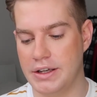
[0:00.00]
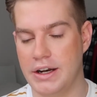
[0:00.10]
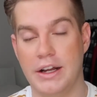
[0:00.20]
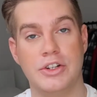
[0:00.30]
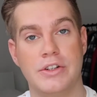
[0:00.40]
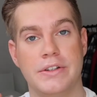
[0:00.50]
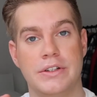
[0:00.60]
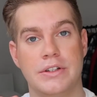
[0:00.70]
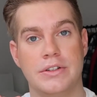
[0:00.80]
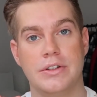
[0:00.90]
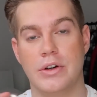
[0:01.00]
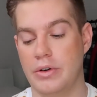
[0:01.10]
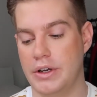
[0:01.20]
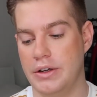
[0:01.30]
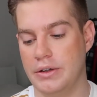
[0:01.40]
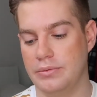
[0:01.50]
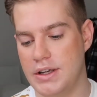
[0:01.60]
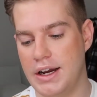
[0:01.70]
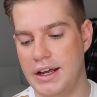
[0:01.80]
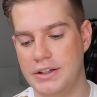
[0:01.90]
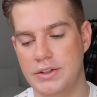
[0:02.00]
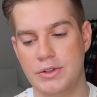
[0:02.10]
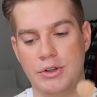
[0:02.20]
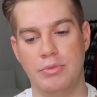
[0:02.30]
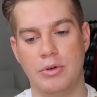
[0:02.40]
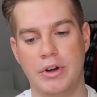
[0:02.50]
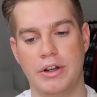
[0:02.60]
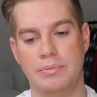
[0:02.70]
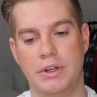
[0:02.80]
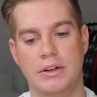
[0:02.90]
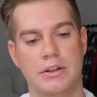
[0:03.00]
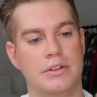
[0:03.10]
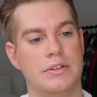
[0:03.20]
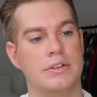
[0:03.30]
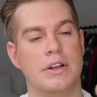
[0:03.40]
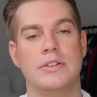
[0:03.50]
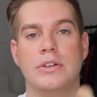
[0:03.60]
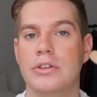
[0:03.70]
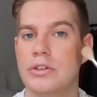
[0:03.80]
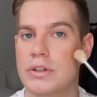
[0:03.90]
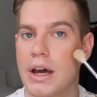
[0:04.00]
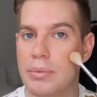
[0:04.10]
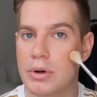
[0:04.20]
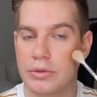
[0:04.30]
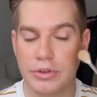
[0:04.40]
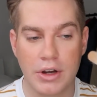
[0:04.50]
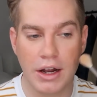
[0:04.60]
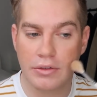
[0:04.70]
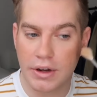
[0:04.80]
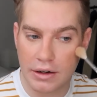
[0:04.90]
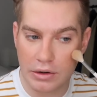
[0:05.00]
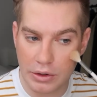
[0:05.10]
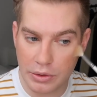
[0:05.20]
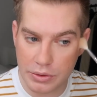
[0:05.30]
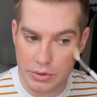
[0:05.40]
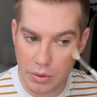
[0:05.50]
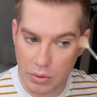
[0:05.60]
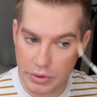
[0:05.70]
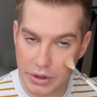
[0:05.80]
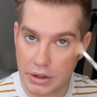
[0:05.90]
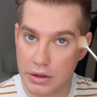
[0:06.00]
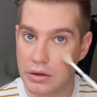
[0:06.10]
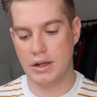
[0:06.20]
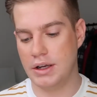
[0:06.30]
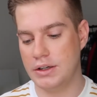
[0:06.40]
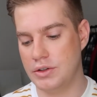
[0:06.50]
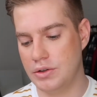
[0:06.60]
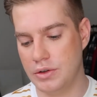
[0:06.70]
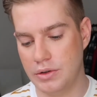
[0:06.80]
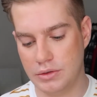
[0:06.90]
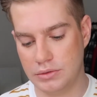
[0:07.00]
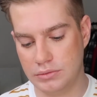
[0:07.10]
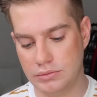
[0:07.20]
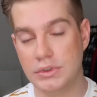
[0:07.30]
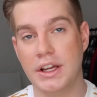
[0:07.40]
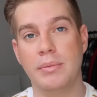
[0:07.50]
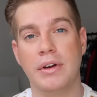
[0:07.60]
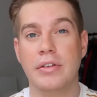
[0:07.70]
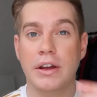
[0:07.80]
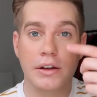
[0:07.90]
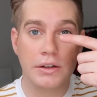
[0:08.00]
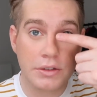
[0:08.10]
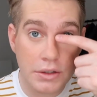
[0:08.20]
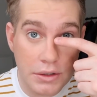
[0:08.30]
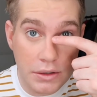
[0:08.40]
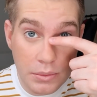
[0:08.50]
and I just go in here. This highlighter is super weird because as soon as you tap it off you kind of like lose all the, and I do take my finger and just,